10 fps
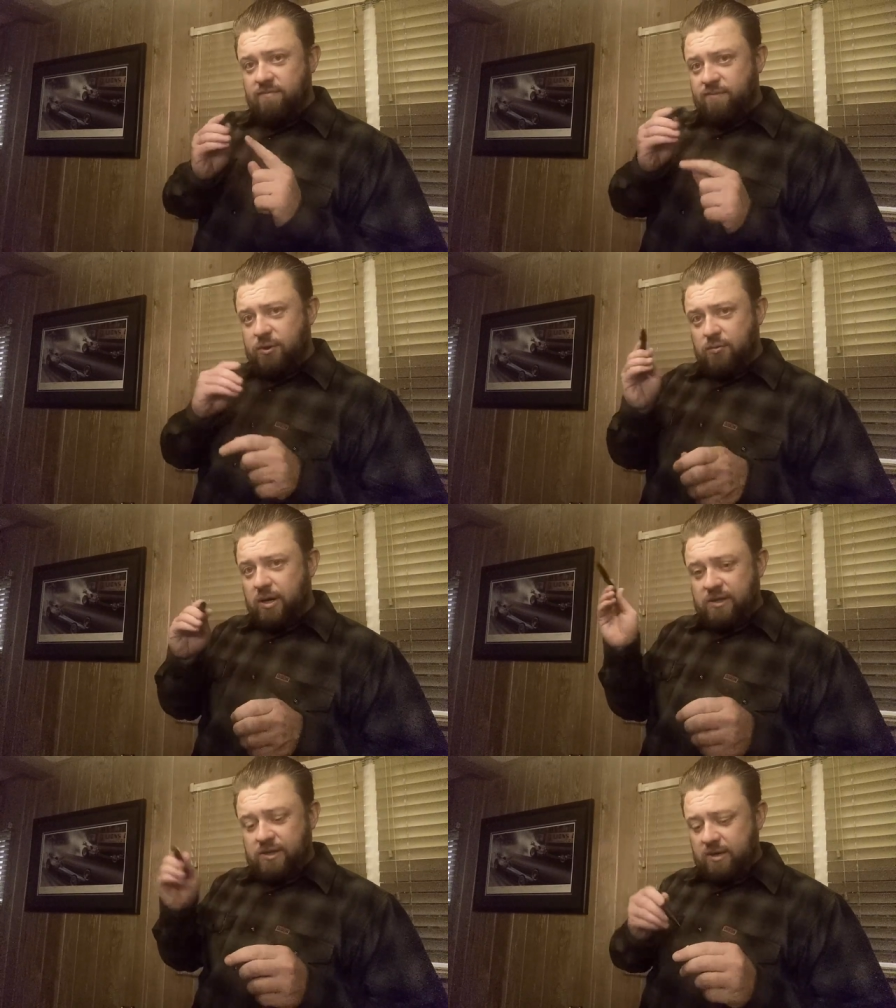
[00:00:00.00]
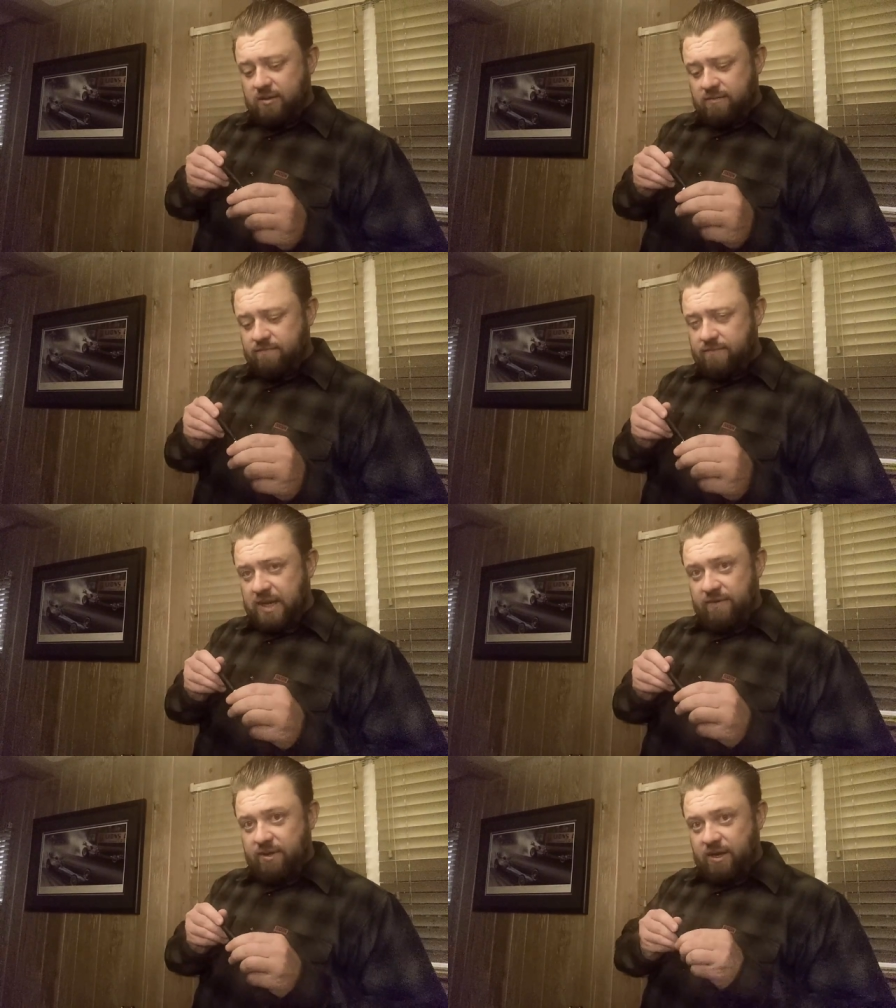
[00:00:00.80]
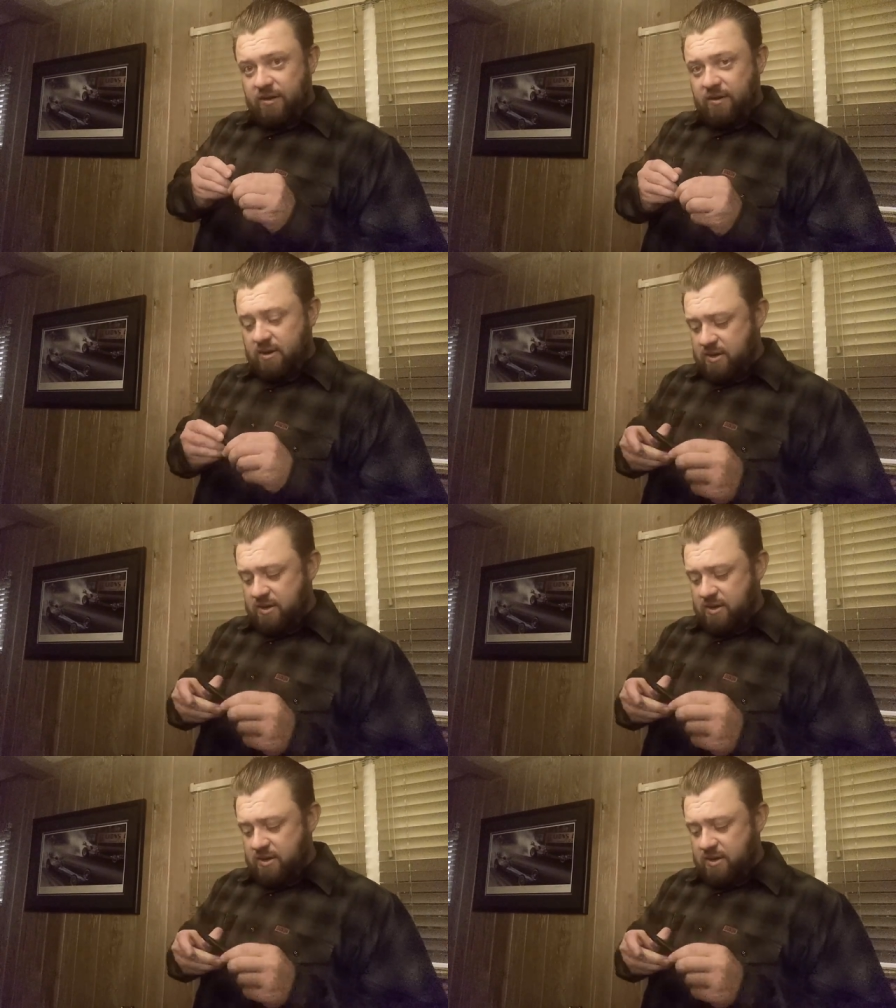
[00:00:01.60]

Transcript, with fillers: It writes on everything.